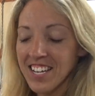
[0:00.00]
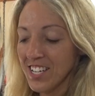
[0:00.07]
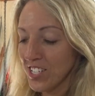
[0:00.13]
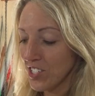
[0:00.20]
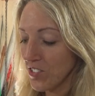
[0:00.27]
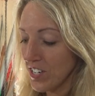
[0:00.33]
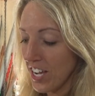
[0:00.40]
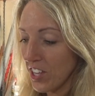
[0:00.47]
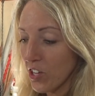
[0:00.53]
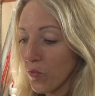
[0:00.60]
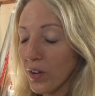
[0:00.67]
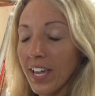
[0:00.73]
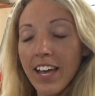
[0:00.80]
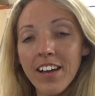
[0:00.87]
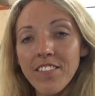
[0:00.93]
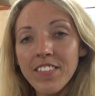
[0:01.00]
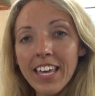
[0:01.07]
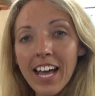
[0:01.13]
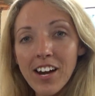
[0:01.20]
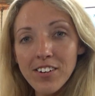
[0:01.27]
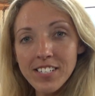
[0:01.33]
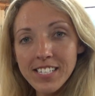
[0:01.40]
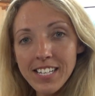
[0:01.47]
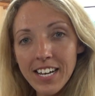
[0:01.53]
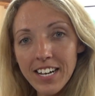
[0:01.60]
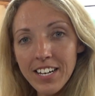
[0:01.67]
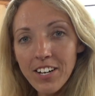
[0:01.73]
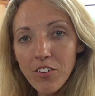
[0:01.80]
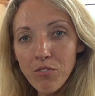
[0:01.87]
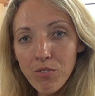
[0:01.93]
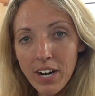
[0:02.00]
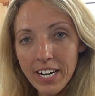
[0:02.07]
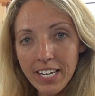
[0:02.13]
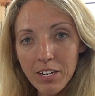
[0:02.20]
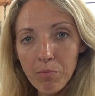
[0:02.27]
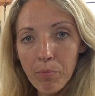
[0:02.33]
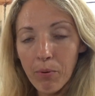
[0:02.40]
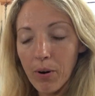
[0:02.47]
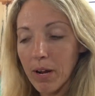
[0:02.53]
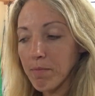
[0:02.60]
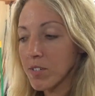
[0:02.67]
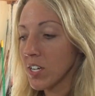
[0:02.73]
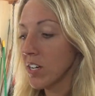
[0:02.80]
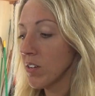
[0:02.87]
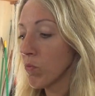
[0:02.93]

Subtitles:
So now that we have the outside ready and prepped,